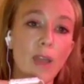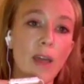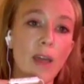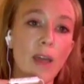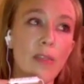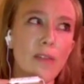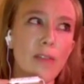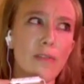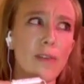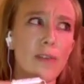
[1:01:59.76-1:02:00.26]

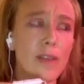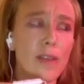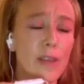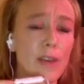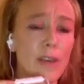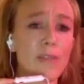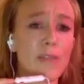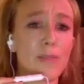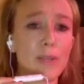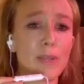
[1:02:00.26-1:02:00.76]
and the
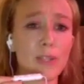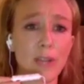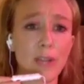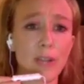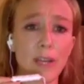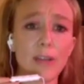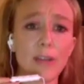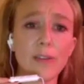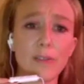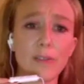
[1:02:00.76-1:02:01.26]
feeling of
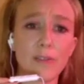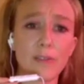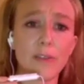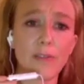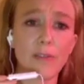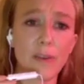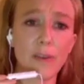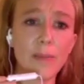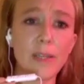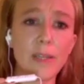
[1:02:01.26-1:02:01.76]
betrayal of
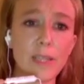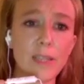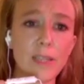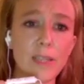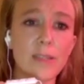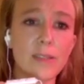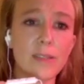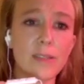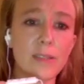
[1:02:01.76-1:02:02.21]
the feminine,